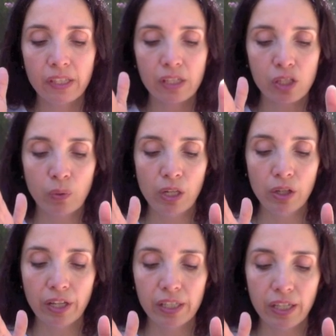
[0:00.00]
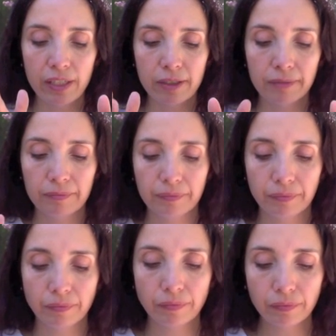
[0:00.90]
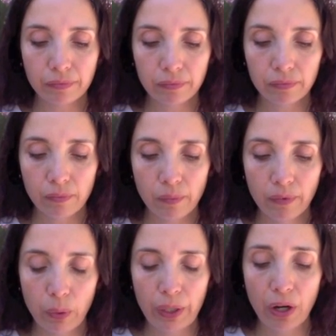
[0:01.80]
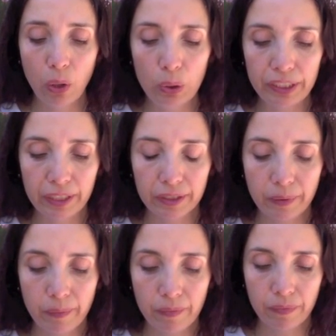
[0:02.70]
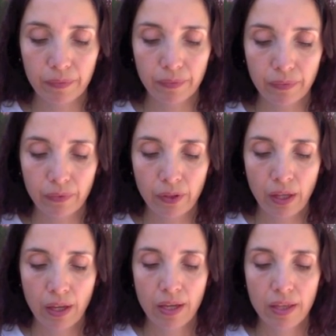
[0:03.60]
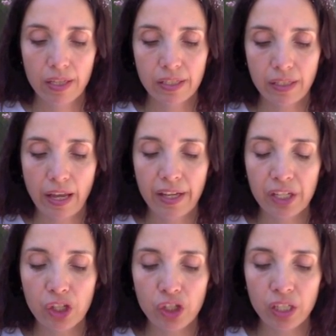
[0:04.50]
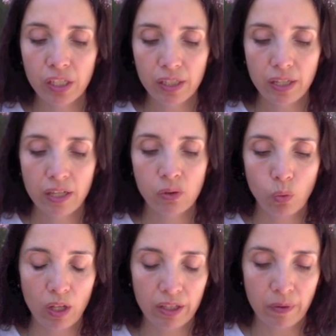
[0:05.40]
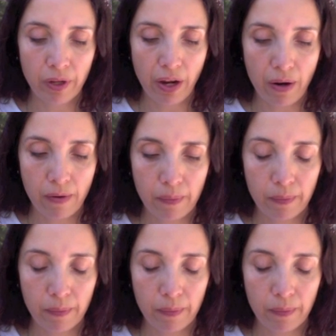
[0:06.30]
So we look at it, we hold it. This energy is welcome here.